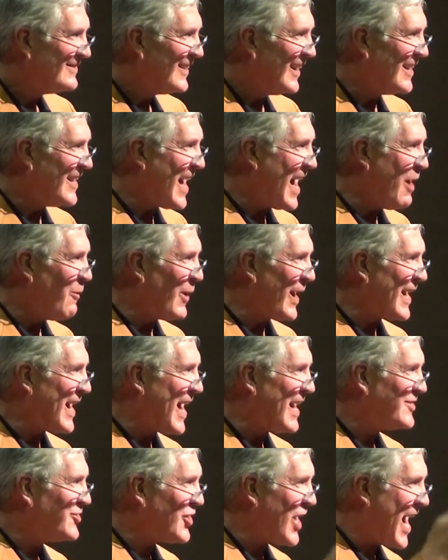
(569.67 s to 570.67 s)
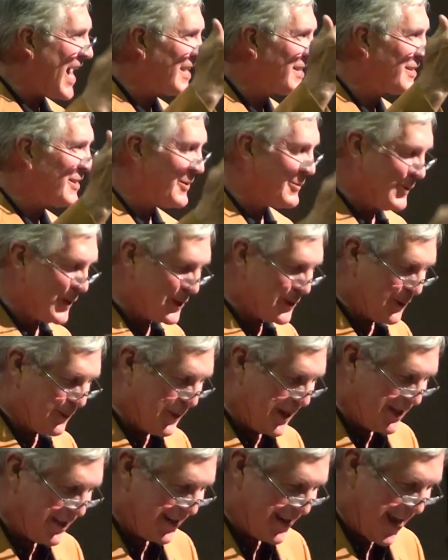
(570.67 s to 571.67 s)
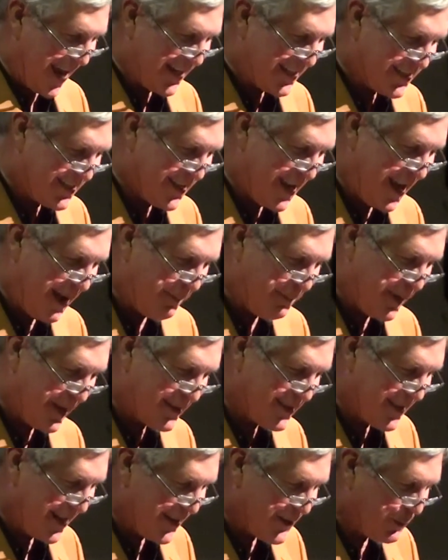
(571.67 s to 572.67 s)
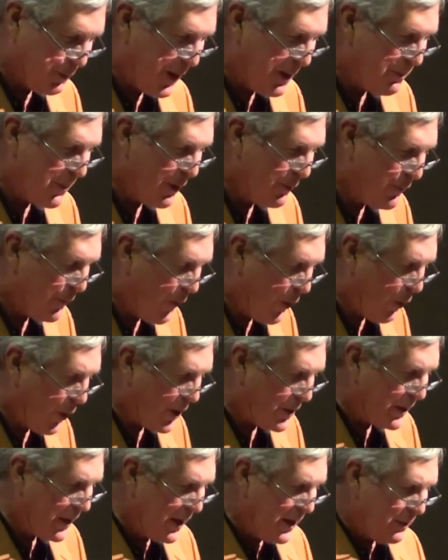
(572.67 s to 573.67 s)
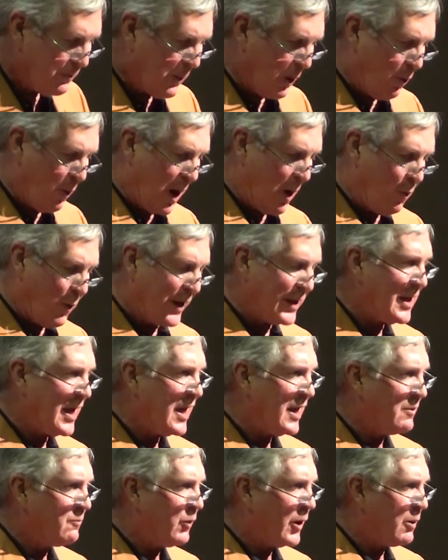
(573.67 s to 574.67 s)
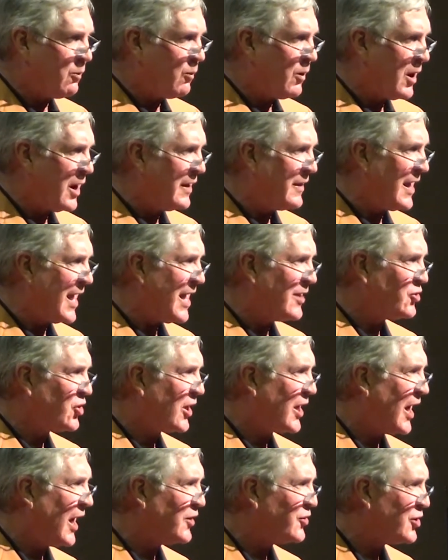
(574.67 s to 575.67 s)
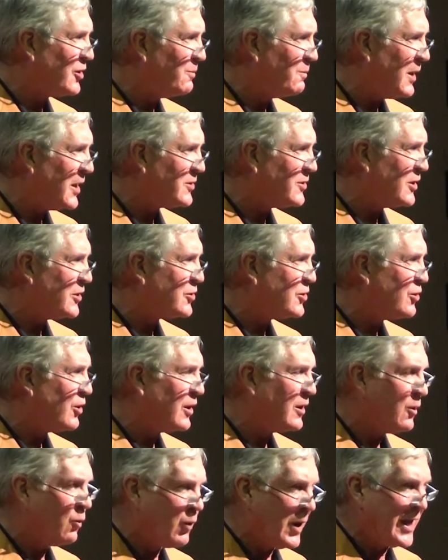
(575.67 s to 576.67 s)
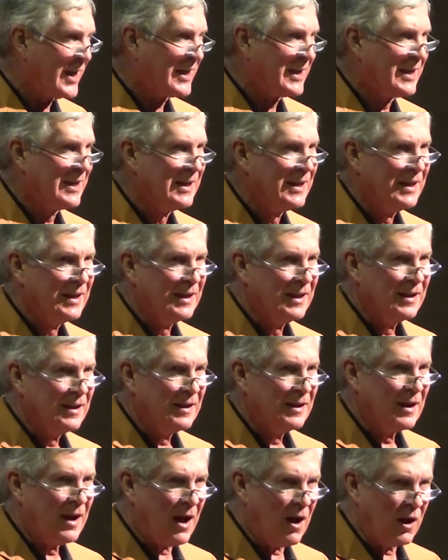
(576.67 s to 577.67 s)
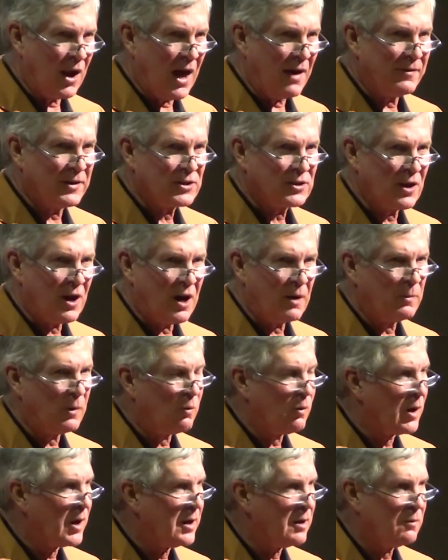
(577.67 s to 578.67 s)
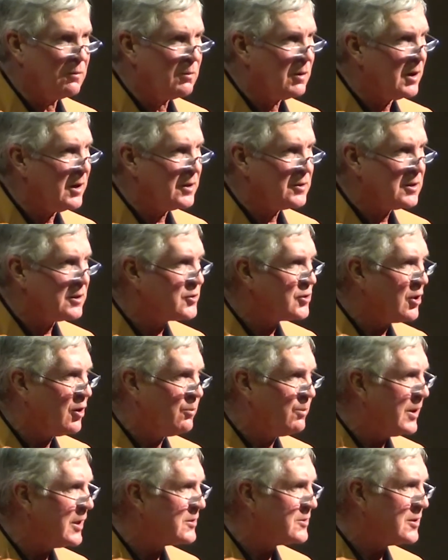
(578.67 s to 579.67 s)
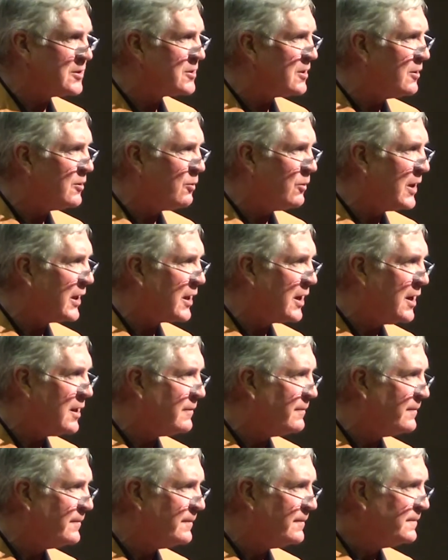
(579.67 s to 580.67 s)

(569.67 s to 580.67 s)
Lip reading: And now we got Jackson, which will be the next step as we move forward. But what we did, we're in the education business during the week. All of us are, but we're in the show business on the weekend.